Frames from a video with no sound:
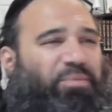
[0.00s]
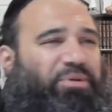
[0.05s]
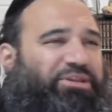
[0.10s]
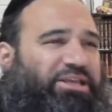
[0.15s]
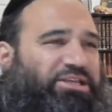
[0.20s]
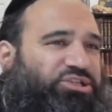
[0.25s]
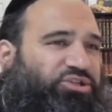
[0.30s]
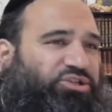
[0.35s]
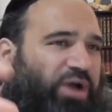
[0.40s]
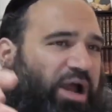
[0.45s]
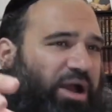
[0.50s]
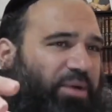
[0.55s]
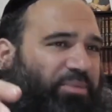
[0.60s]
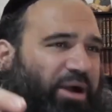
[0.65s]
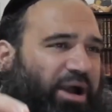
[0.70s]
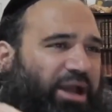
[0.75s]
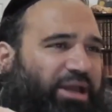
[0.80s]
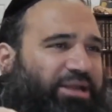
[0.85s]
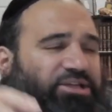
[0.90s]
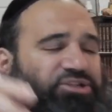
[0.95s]
but this
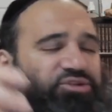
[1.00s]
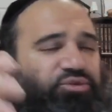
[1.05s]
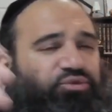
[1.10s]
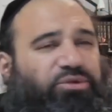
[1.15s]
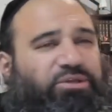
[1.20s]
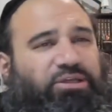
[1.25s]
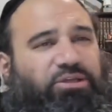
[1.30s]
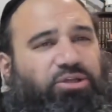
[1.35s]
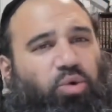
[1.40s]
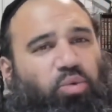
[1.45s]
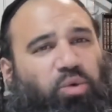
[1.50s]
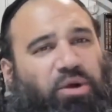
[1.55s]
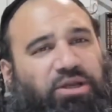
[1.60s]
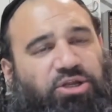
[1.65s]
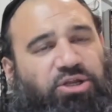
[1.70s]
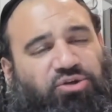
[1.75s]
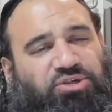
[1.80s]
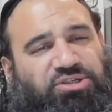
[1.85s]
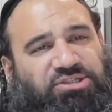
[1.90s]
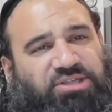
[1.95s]
rabbi doesn't really know
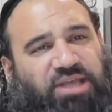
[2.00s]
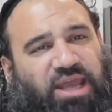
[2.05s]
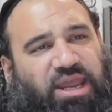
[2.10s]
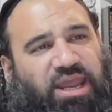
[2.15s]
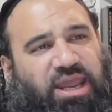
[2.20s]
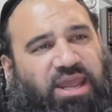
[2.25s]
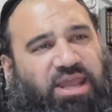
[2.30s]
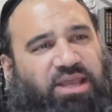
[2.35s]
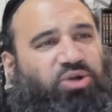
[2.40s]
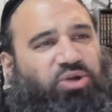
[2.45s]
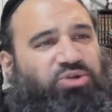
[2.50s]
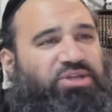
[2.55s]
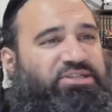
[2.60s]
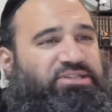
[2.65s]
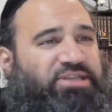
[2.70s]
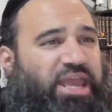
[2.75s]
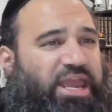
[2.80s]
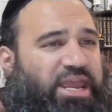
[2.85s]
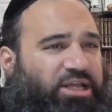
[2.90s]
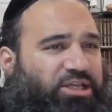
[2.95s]
what you're saying because
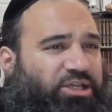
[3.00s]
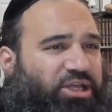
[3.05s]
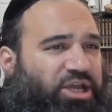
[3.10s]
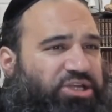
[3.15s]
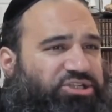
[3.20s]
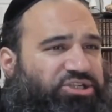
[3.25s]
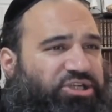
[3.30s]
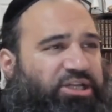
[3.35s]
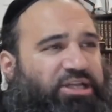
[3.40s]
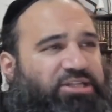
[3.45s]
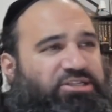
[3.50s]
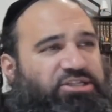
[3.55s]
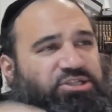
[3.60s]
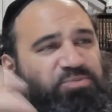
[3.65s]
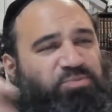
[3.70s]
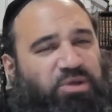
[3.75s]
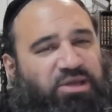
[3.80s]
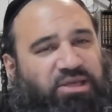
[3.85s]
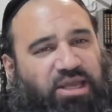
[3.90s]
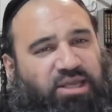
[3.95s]
it's English and he doesn't
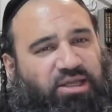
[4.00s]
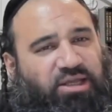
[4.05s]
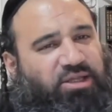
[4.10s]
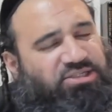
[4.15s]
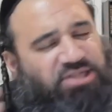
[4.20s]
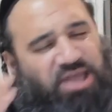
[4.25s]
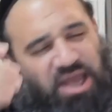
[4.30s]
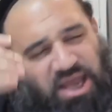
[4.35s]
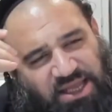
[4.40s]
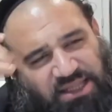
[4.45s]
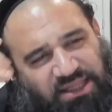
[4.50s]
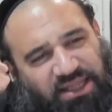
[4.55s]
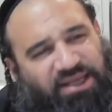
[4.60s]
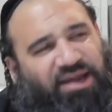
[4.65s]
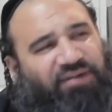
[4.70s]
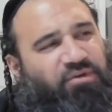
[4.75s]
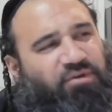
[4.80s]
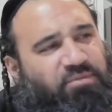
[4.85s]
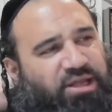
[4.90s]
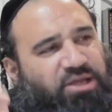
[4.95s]
speak English.
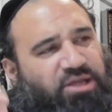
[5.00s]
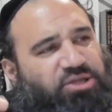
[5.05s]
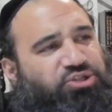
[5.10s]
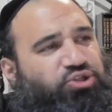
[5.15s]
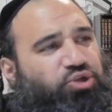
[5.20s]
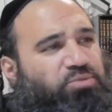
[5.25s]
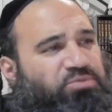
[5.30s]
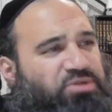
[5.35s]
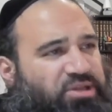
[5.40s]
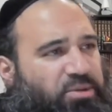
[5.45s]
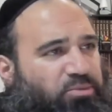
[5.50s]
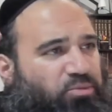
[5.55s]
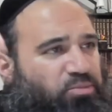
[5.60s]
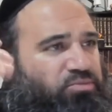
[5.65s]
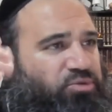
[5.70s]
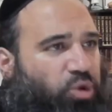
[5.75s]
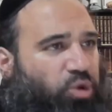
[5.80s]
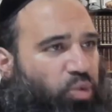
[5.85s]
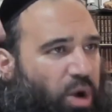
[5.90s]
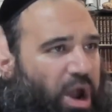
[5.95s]
Like everybody assumes
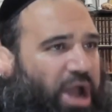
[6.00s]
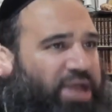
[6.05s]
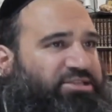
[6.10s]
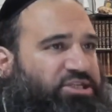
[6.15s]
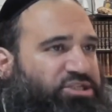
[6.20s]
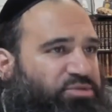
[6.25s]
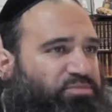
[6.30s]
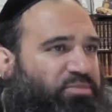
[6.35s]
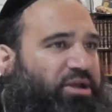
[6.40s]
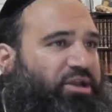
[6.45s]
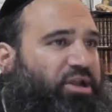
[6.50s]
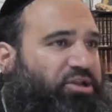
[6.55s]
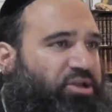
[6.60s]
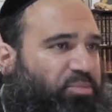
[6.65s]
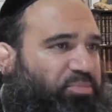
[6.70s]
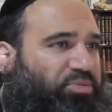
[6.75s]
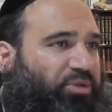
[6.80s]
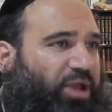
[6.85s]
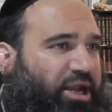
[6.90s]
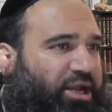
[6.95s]
that the wisest men on
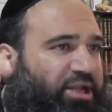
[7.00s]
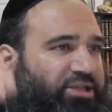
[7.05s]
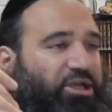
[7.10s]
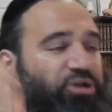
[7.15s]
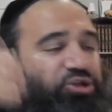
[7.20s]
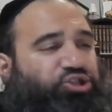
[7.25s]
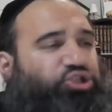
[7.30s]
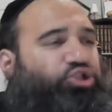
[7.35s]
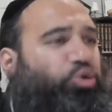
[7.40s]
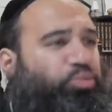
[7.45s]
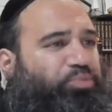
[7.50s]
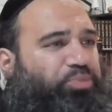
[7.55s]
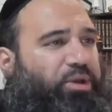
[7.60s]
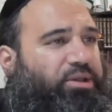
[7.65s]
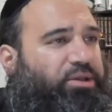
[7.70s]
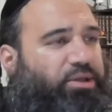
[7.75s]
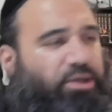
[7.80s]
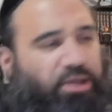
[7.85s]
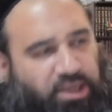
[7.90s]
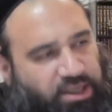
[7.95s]
the planet are
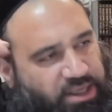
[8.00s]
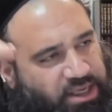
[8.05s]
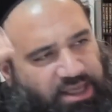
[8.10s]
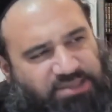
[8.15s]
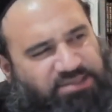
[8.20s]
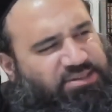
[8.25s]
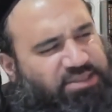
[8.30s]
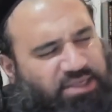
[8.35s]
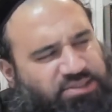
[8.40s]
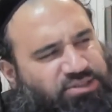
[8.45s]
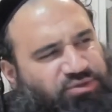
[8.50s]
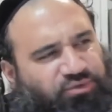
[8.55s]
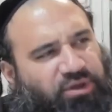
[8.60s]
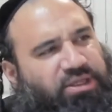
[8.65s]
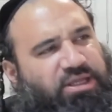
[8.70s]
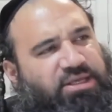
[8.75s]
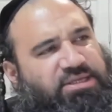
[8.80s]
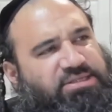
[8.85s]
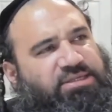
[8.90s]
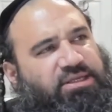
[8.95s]
stupid. It's
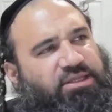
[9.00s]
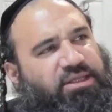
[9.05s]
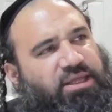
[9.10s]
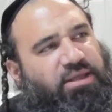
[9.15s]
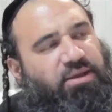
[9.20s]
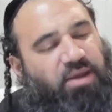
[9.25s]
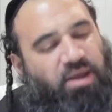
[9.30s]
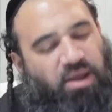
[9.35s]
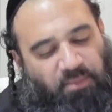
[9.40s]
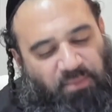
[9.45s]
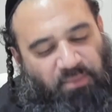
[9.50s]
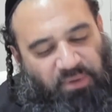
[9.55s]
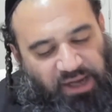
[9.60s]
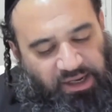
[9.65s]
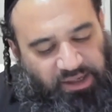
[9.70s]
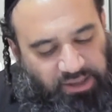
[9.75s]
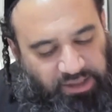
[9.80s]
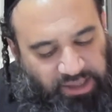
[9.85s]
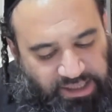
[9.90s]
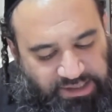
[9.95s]
really silly. But
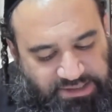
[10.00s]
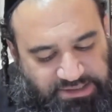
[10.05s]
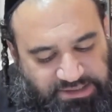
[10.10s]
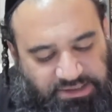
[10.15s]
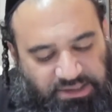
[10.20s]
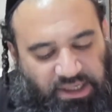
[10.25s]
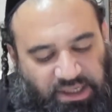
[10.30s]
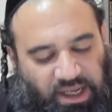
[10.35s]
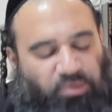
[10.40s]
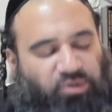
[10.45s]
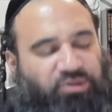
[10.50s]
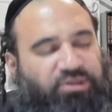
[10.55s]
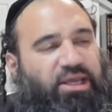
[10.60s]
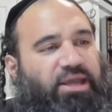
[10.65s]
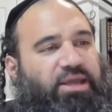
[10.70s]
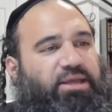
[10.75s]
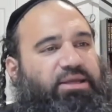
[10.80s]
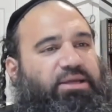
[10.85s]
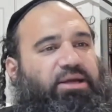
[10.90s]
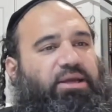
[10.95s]
nonetheless,
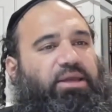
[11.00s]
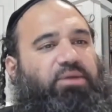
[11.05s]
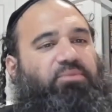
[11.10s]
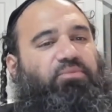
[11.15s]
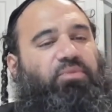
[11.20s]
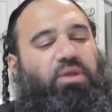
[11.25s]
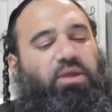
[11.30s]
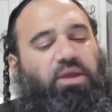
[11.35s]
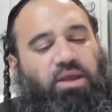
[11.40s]
Rabotei Kalim.